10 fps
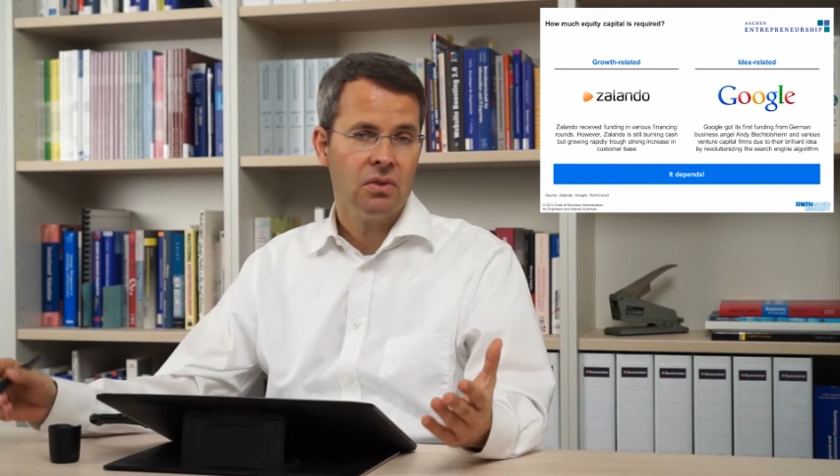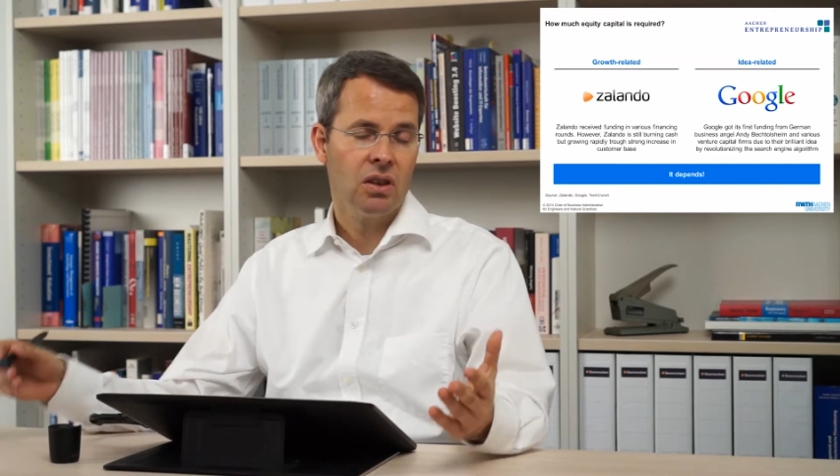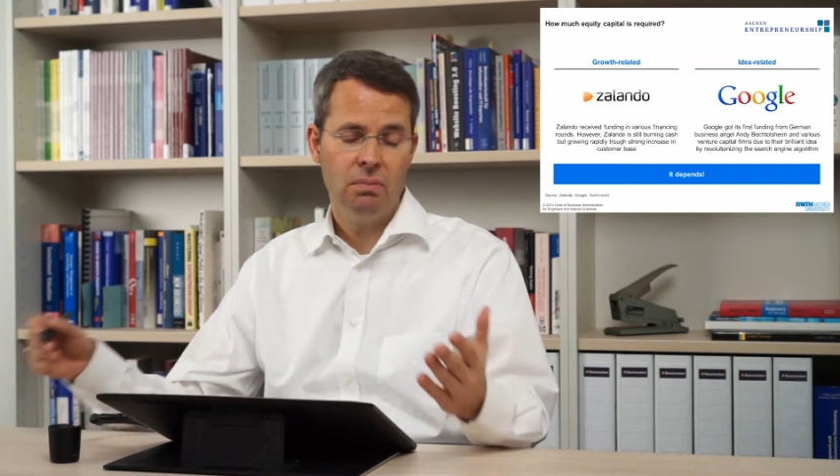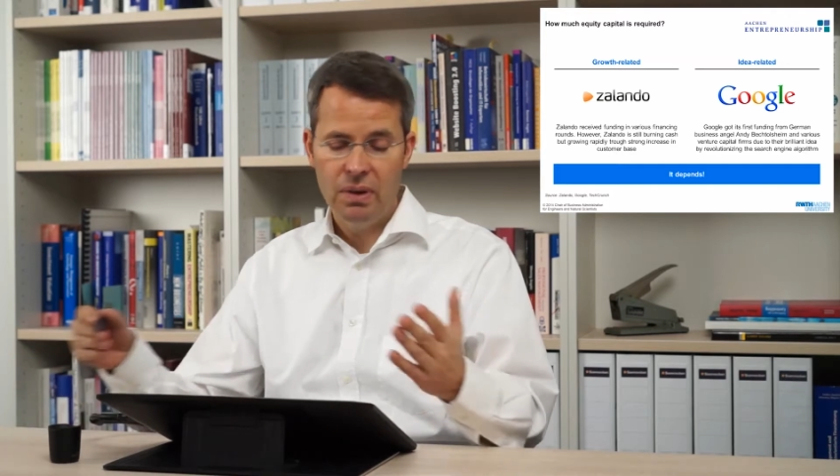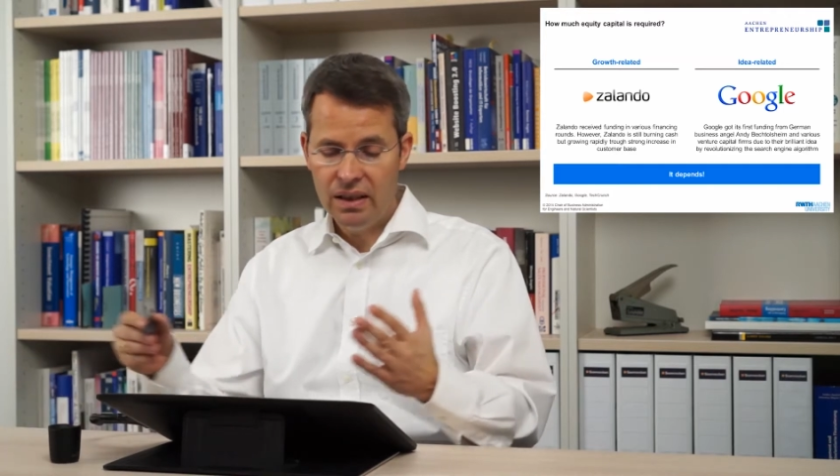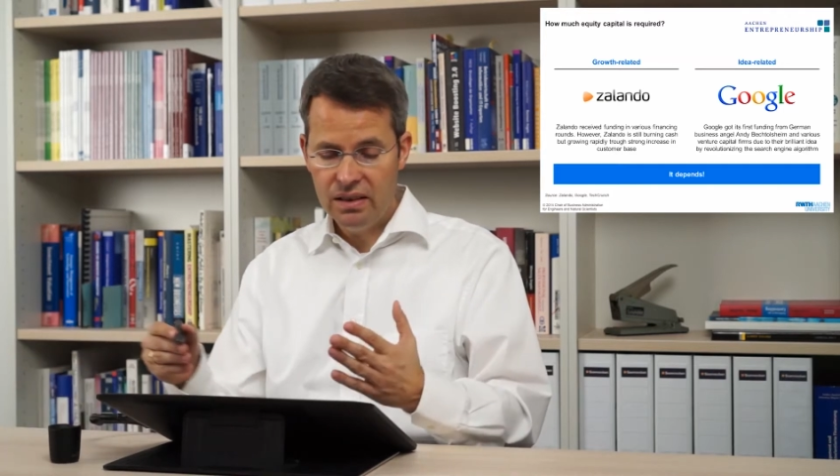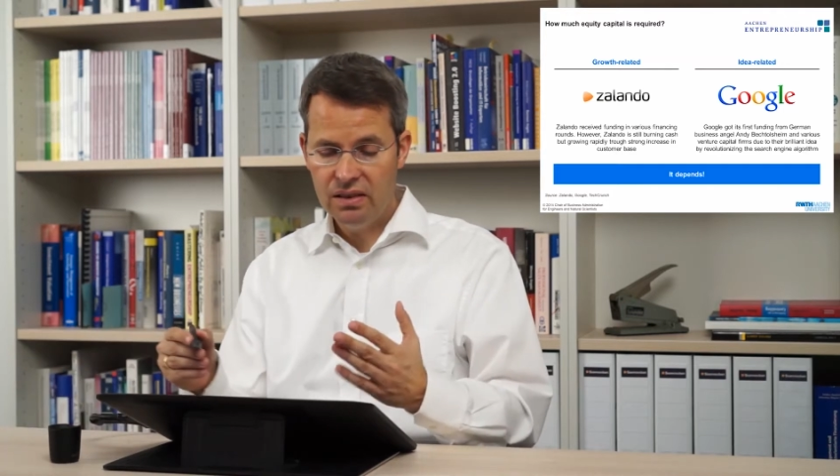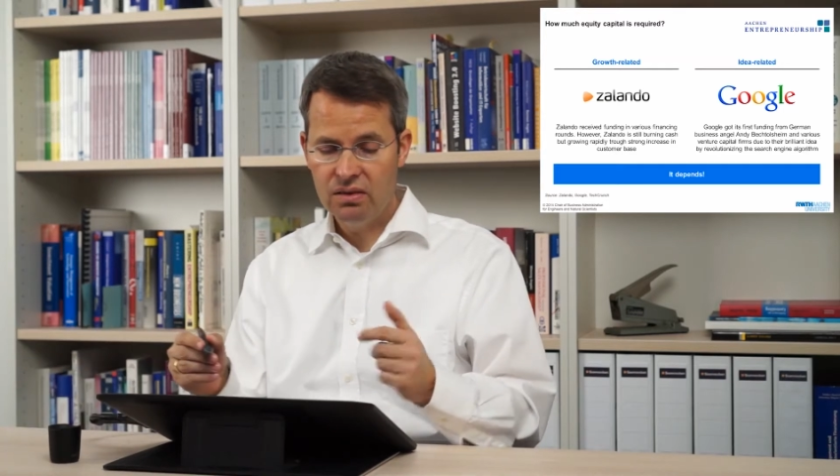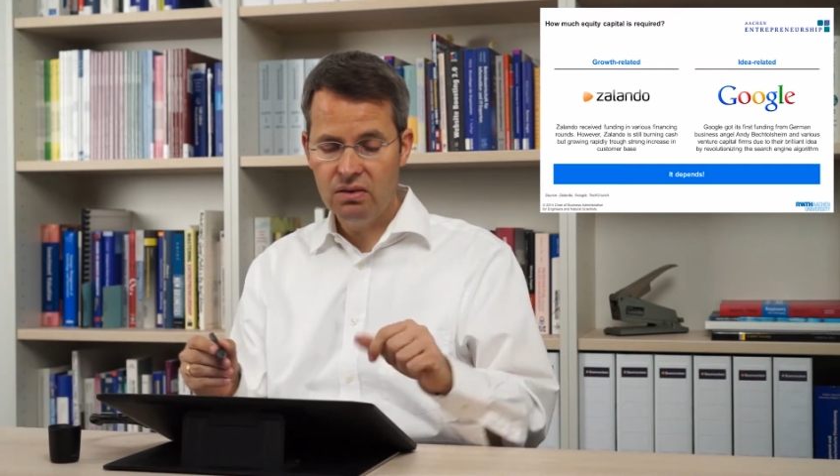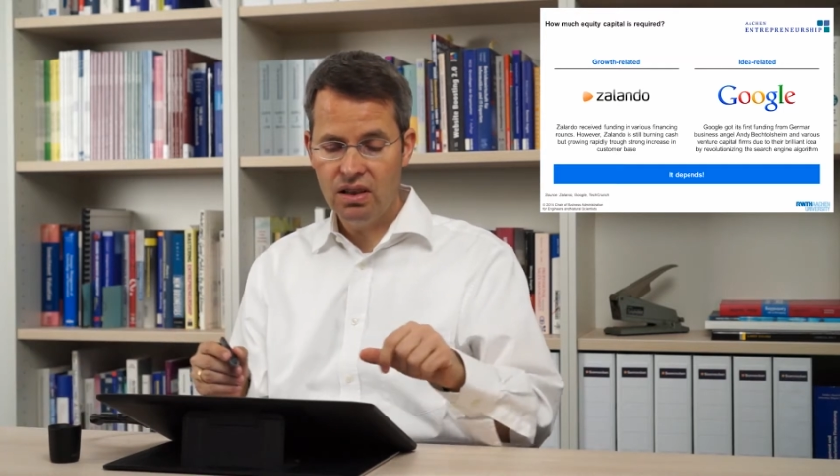Compare
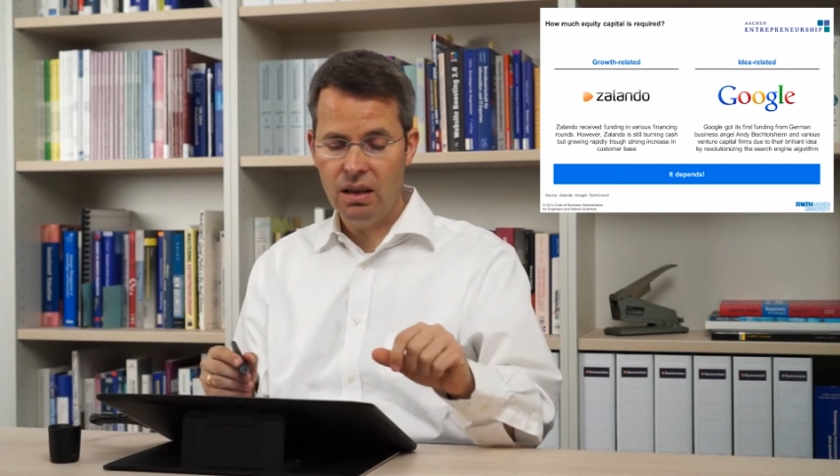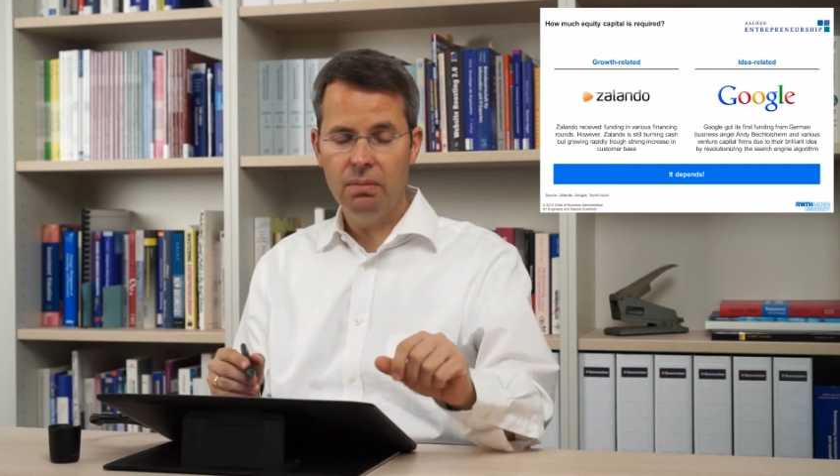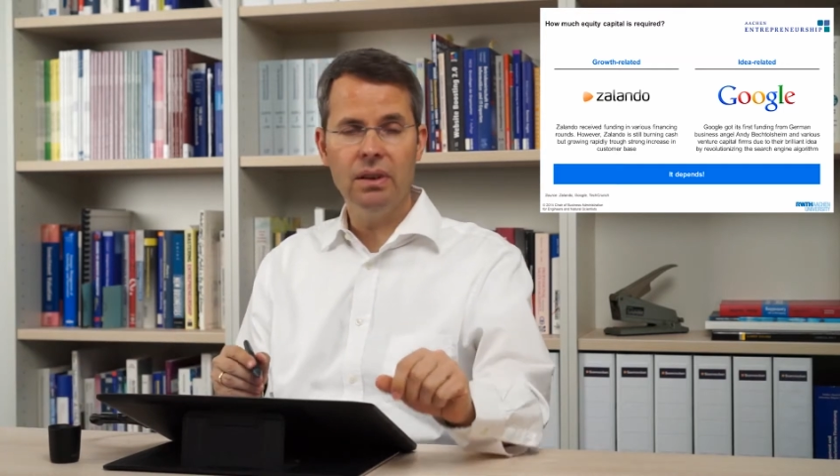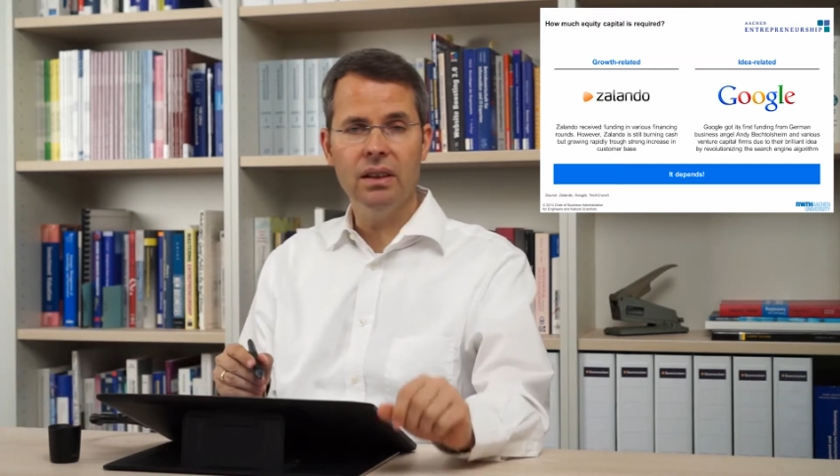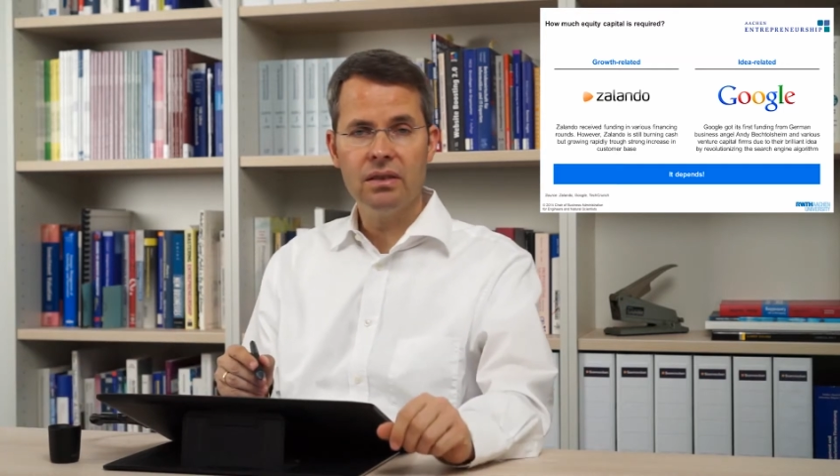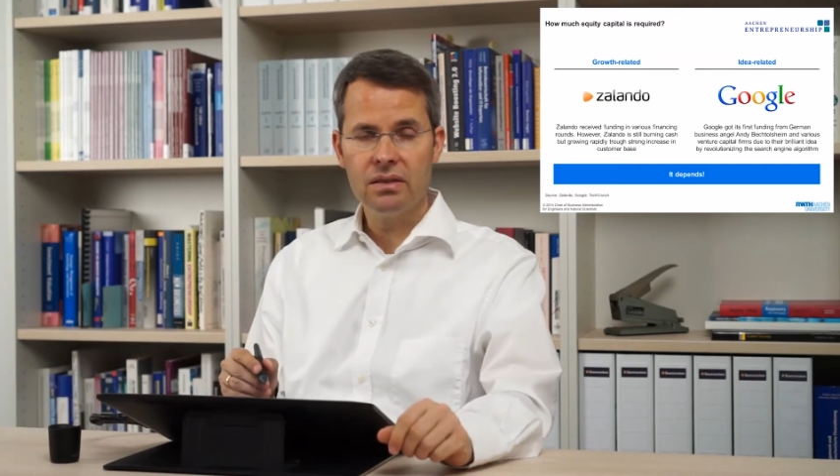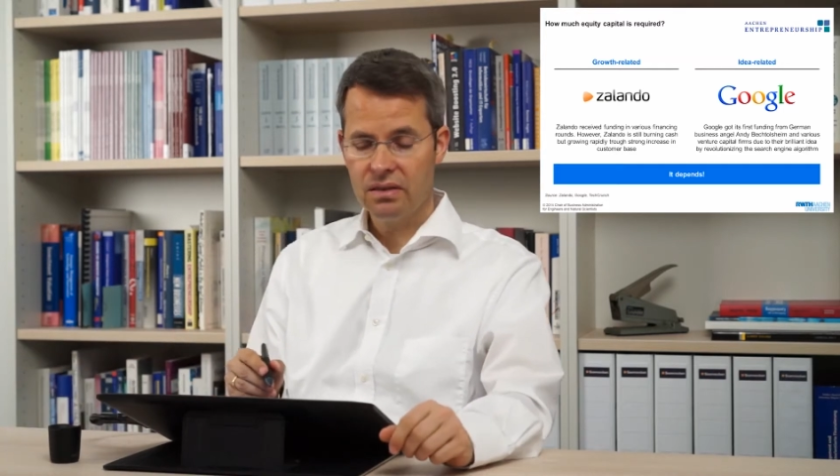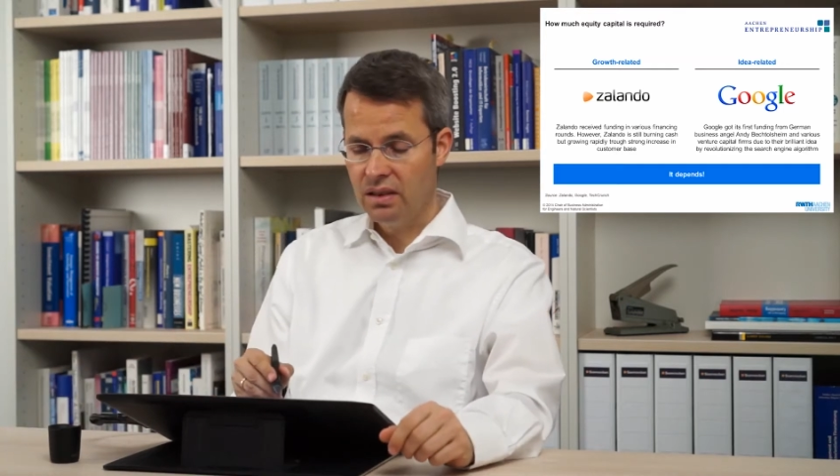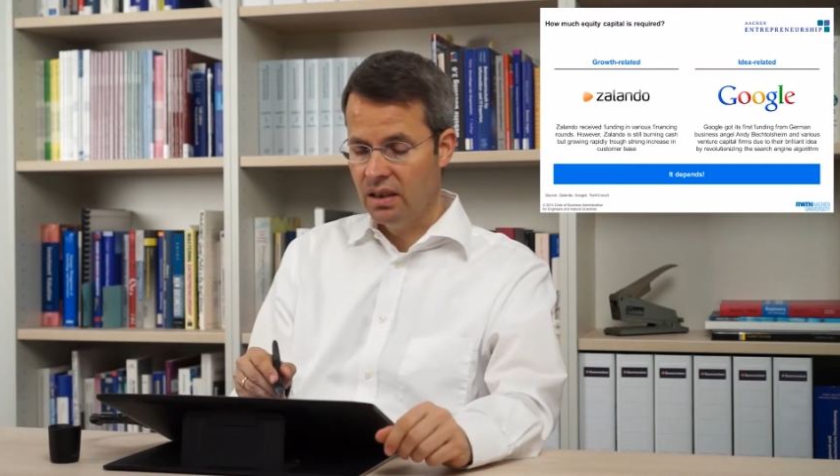these two companies.